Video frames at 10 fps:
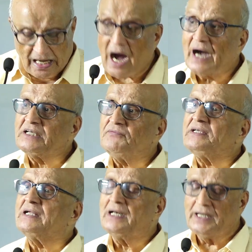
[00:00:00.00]

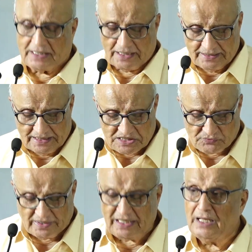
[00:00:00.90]
Artificial intelligence
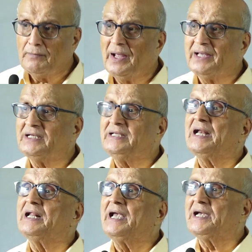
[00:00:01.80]
for image
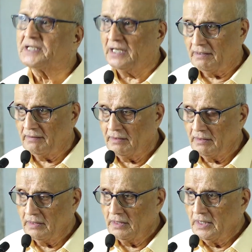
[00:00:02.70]
generation.
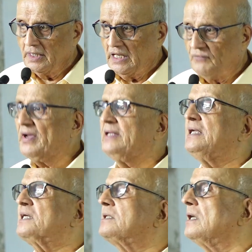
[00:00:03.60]
If I
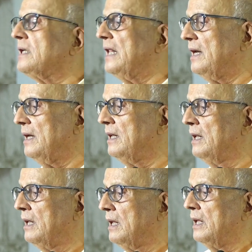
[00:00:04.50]
just tell
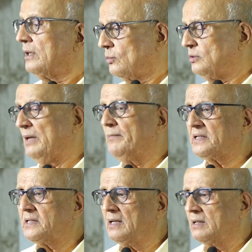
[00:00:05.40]
to the
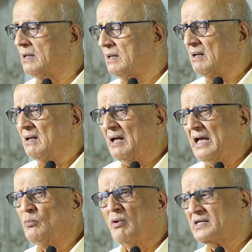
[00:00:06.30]
machine,
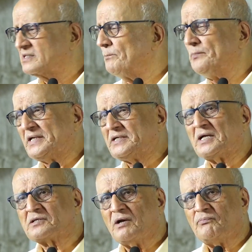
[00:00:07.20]
I want some
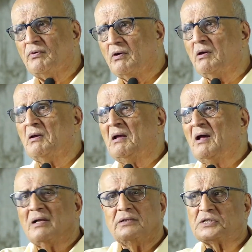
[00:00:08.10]
pictures of
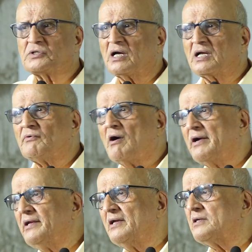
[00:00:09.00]
this sort of
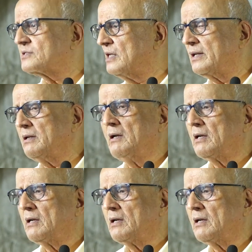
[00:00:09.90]
audience, it